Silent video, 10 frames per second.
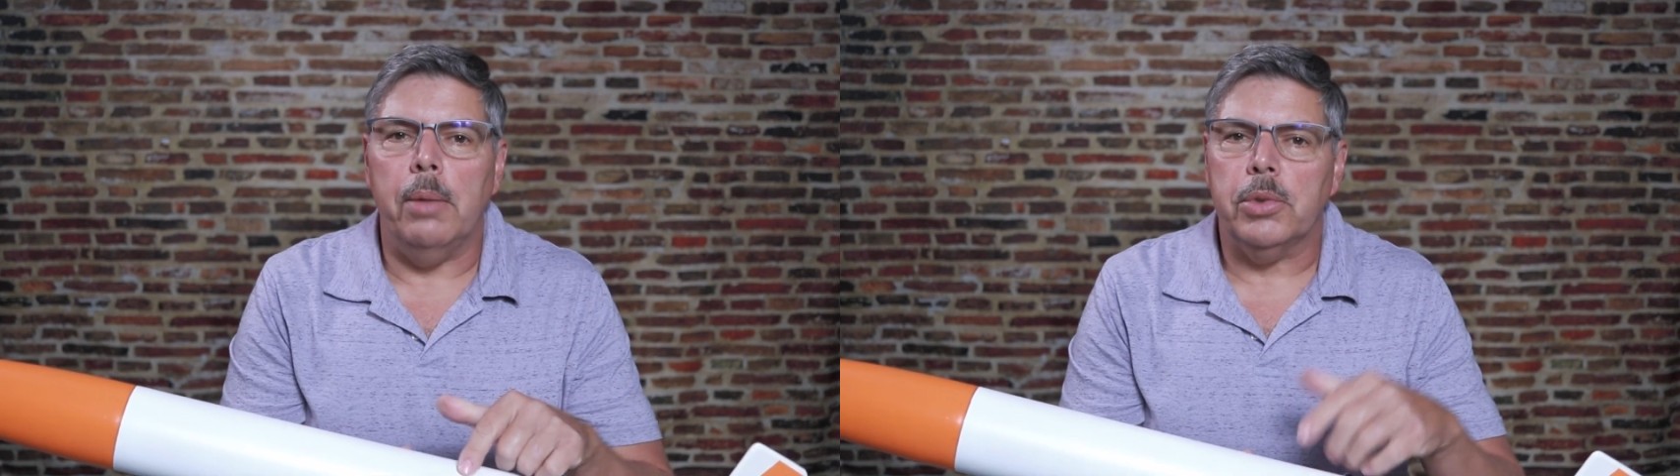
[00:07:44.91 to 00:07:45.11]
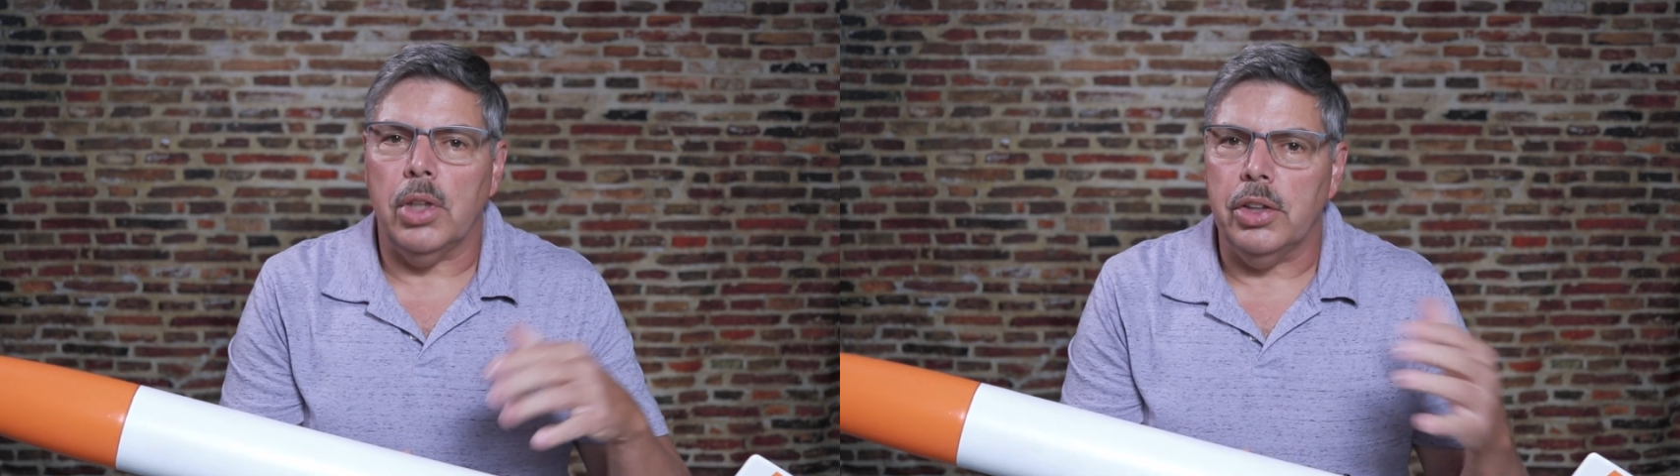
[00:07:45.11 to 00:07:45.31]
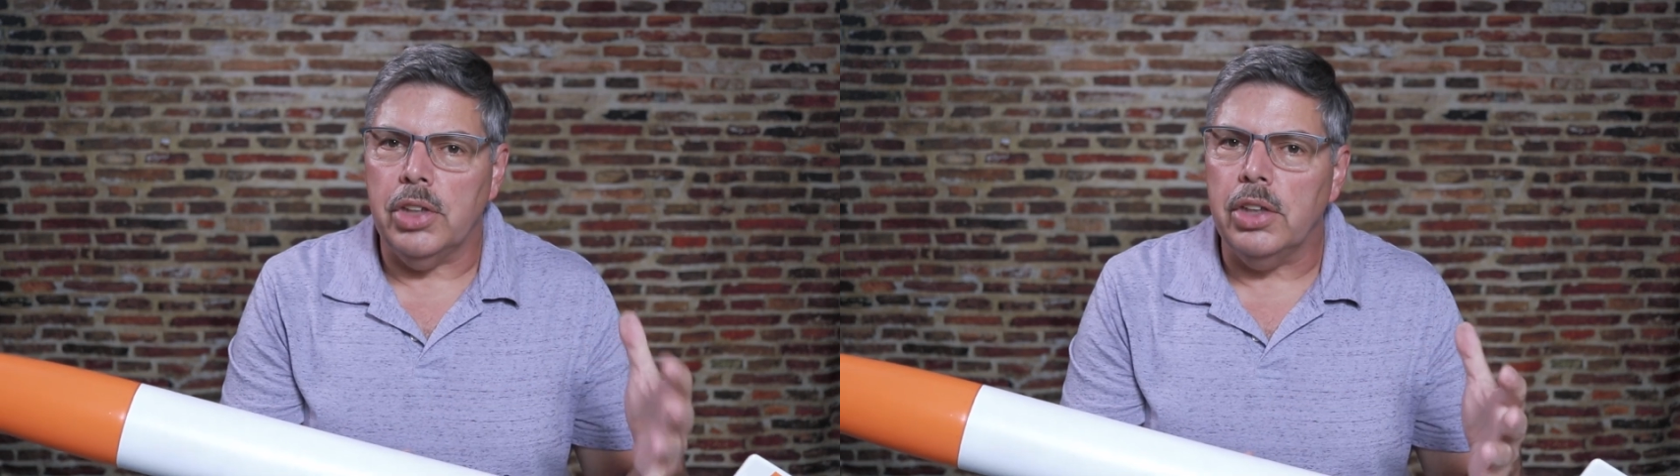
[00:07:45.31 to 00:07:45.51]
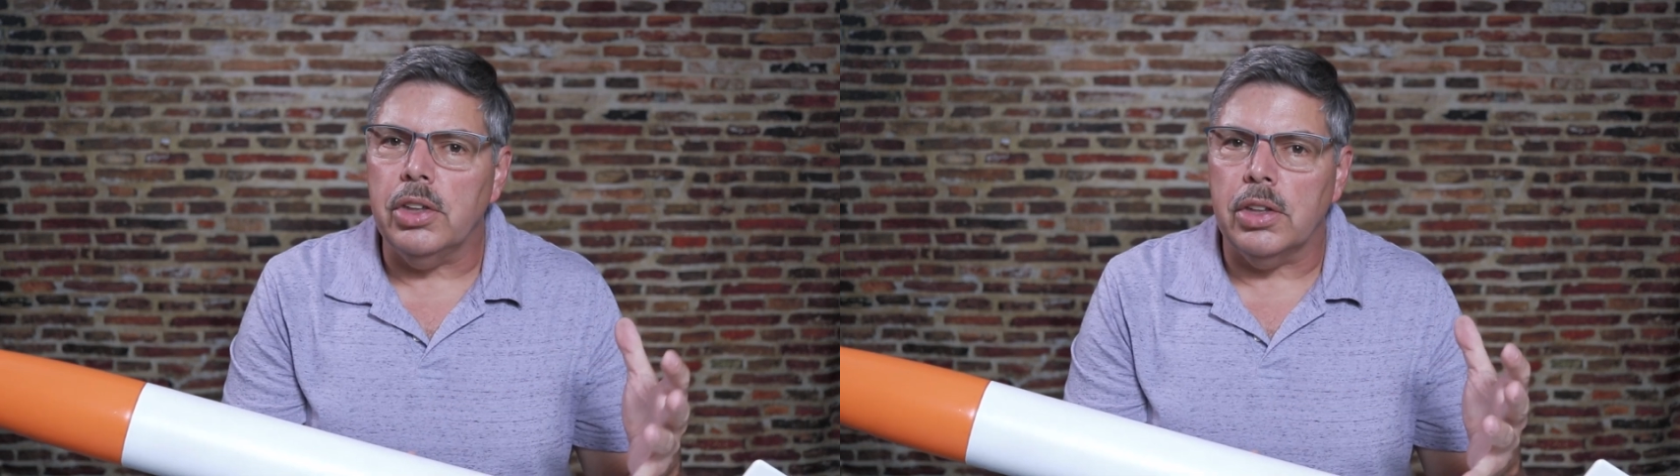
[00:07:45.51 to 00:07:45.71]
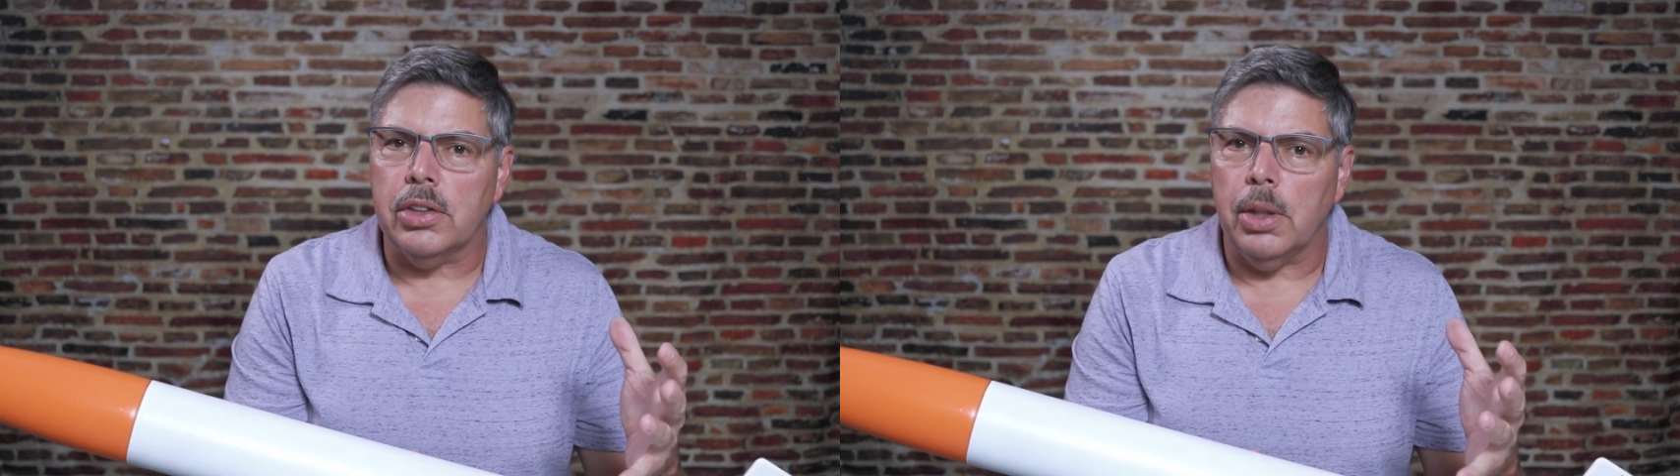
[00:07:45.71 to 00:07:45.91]
Should I change
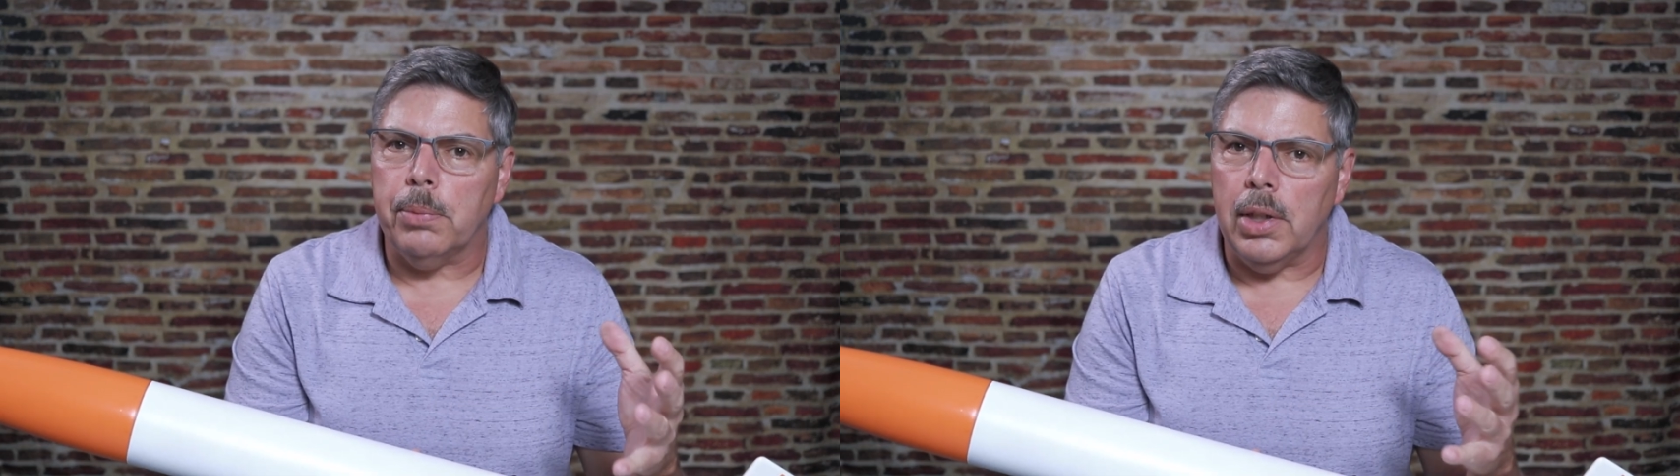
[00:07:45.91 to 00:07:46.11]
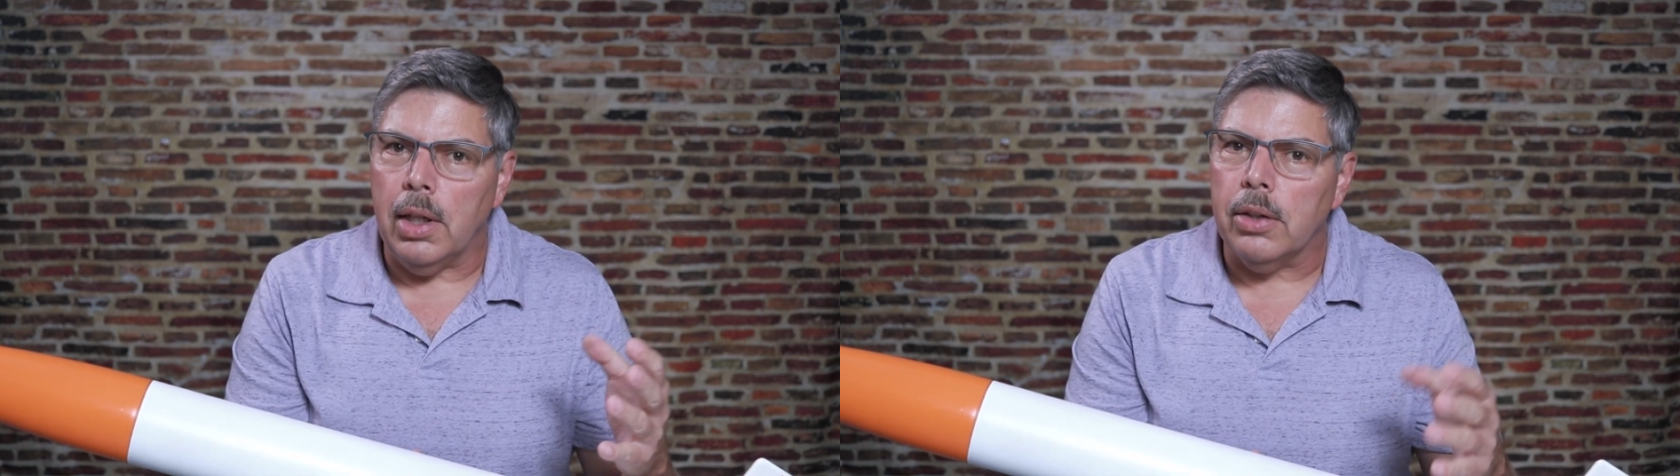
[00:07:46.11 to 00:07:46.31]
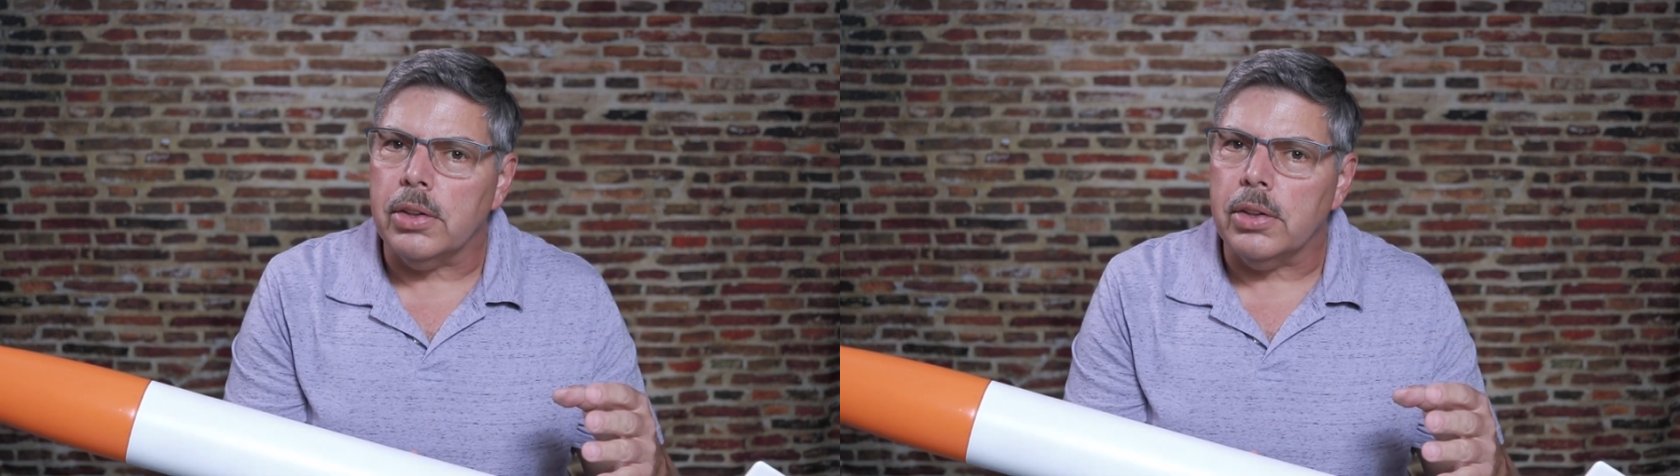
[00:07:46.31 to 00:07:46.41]
it to something else?